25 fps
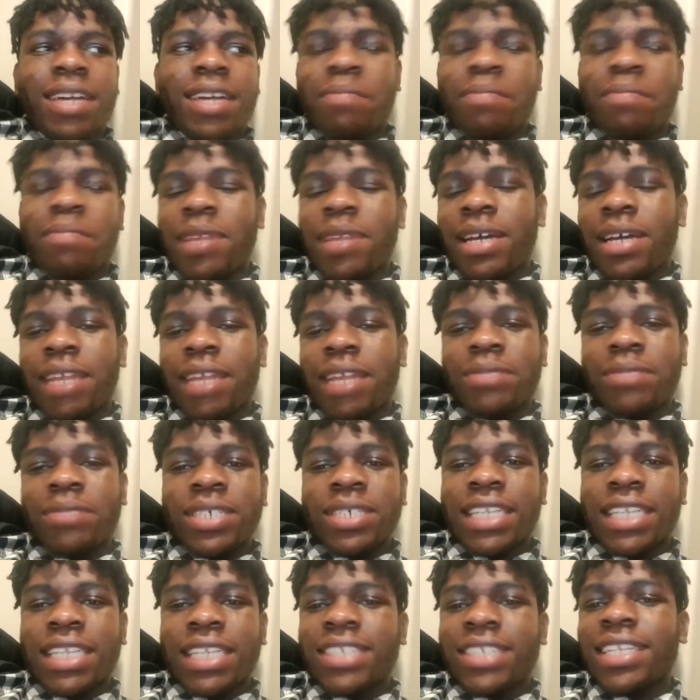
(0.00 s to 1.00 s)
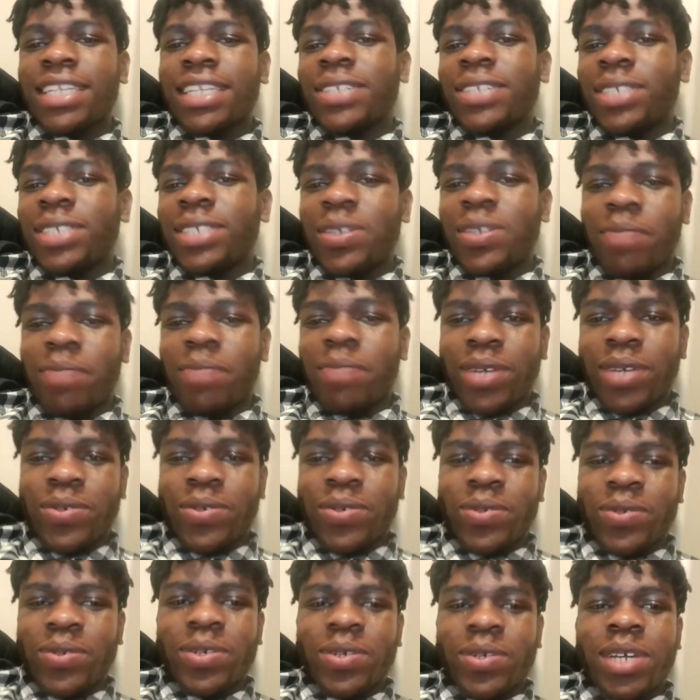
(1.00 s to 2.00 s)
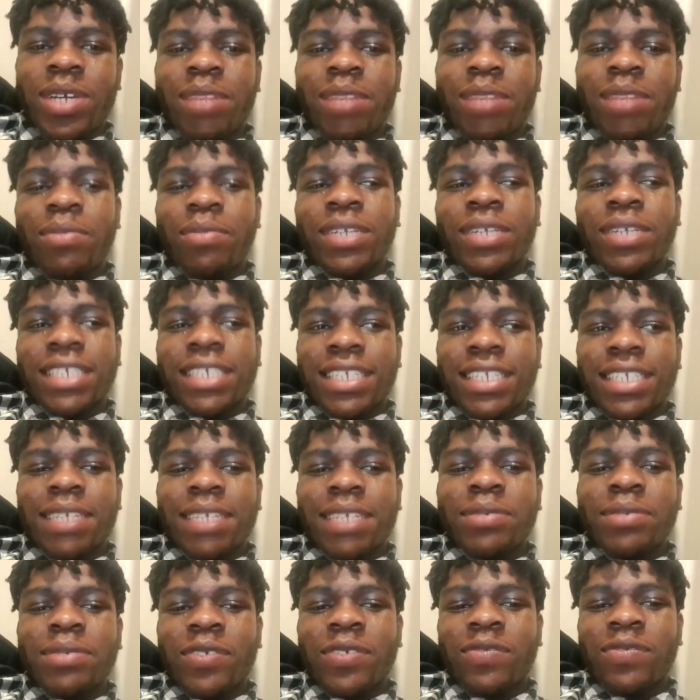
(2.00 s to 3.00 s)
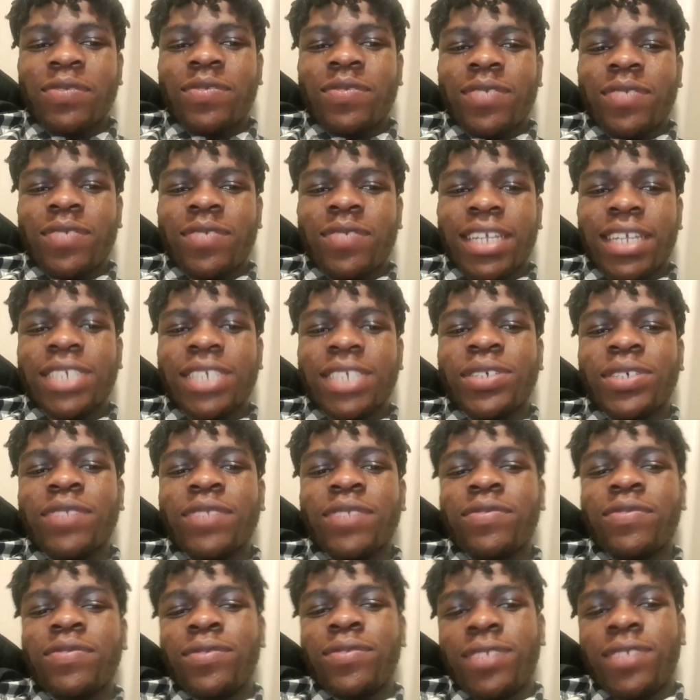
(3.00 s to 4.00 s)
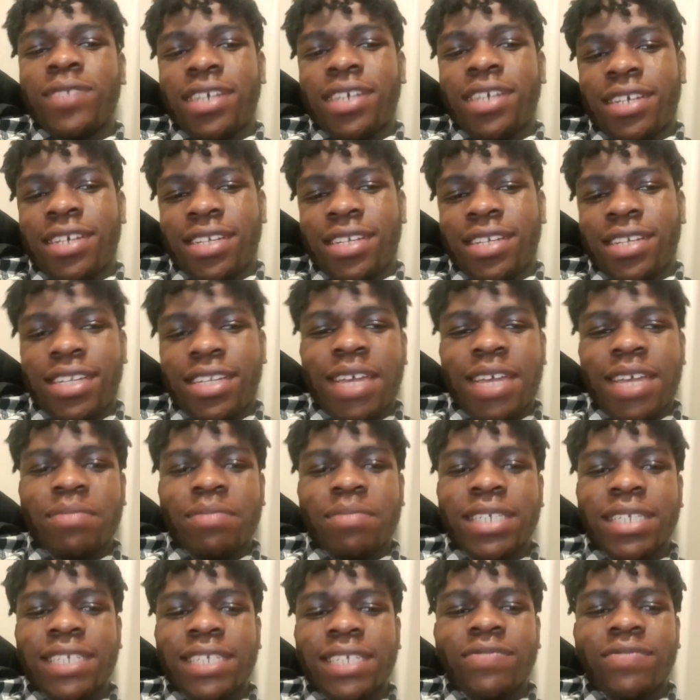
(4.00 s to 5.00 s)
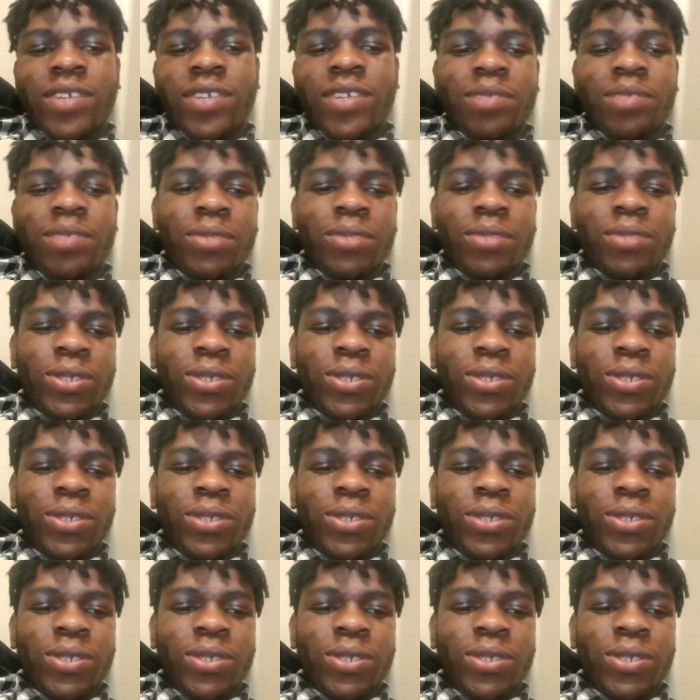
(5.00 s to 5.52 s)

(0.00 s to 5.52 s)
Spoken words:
I just like to stay on my own. But in terms of Nigerian food, I missed it very much.